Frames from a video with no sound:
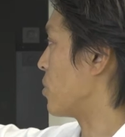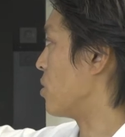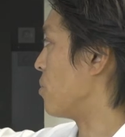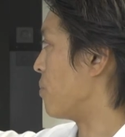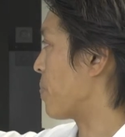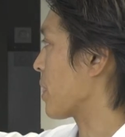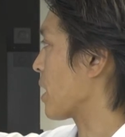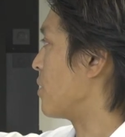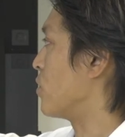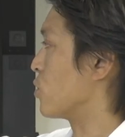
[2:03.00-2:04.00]
them
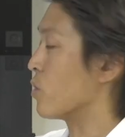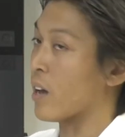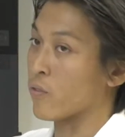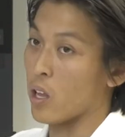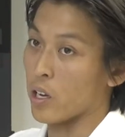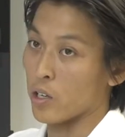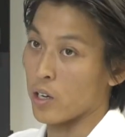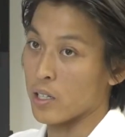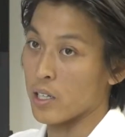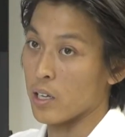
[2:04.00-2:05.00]
kind of engraft longer
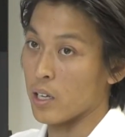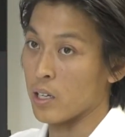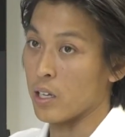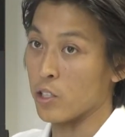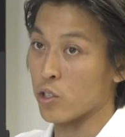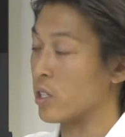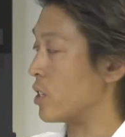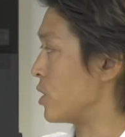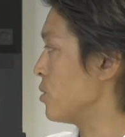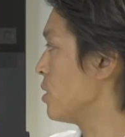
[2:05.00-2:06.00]
into an injured
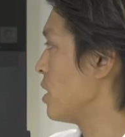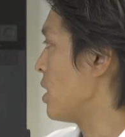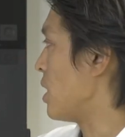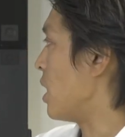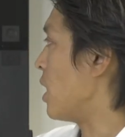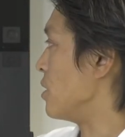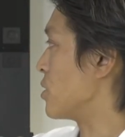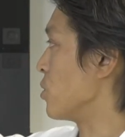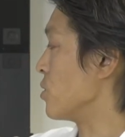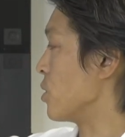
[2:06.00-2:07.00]
tissue. And
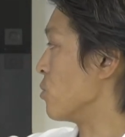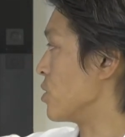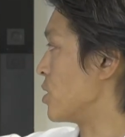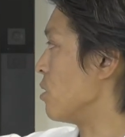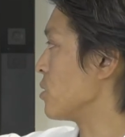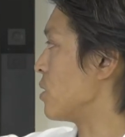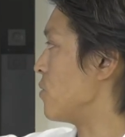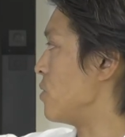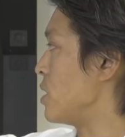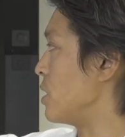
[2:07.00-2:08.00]
so a result
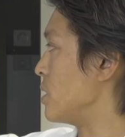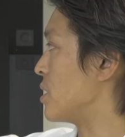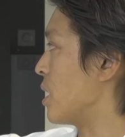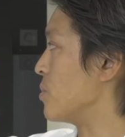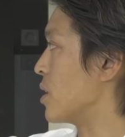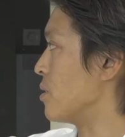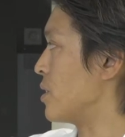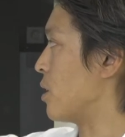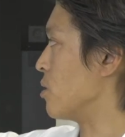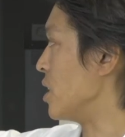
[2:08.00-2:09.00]
of these stem cells
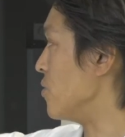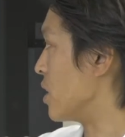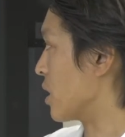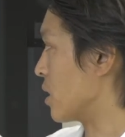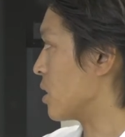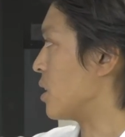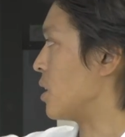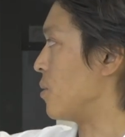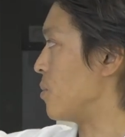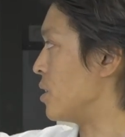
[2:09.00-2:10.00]
now living
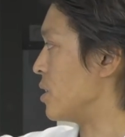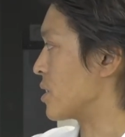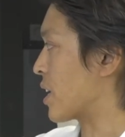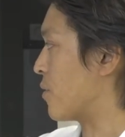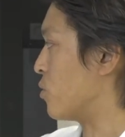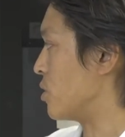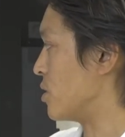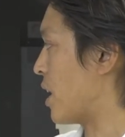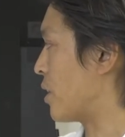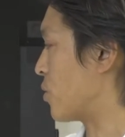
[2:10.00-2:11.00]
in this scaffold is
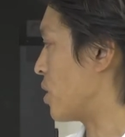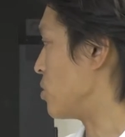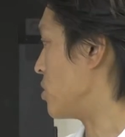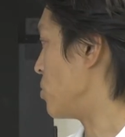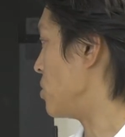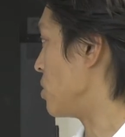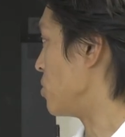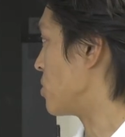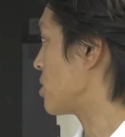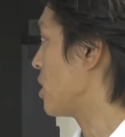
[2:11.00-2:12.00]
that they're able to
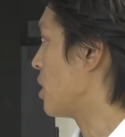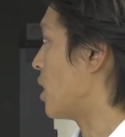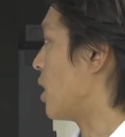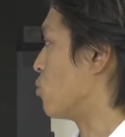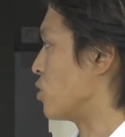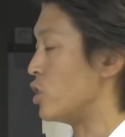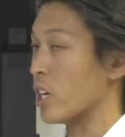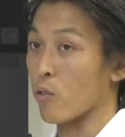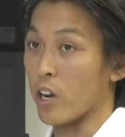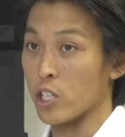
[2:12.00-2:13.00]
induce
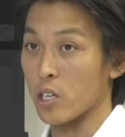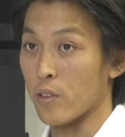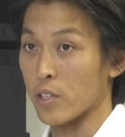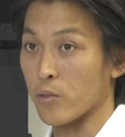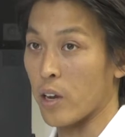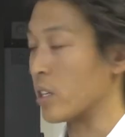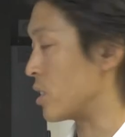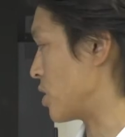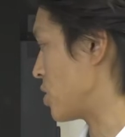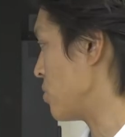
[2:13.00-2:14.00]
regeneration of the surrounding
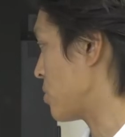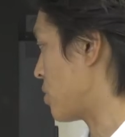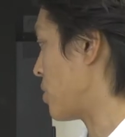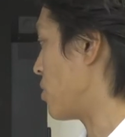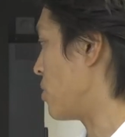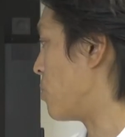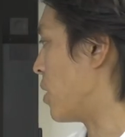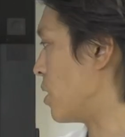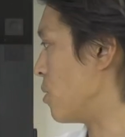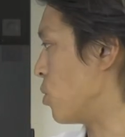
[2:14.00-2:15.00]
tissue. So here in the
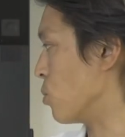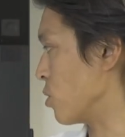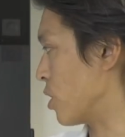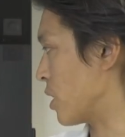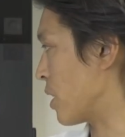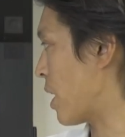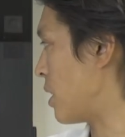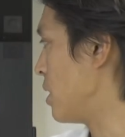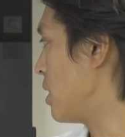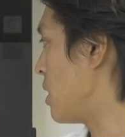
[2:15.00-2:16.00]
bottom, what we're looking
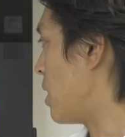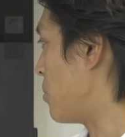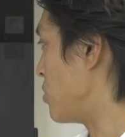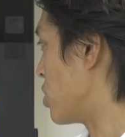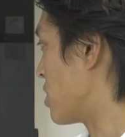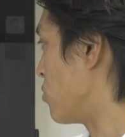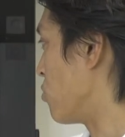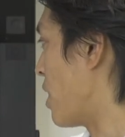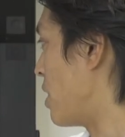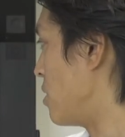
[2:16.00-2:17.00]
at, just in
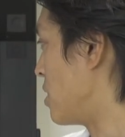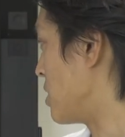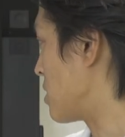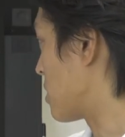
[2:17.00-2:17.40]
red, these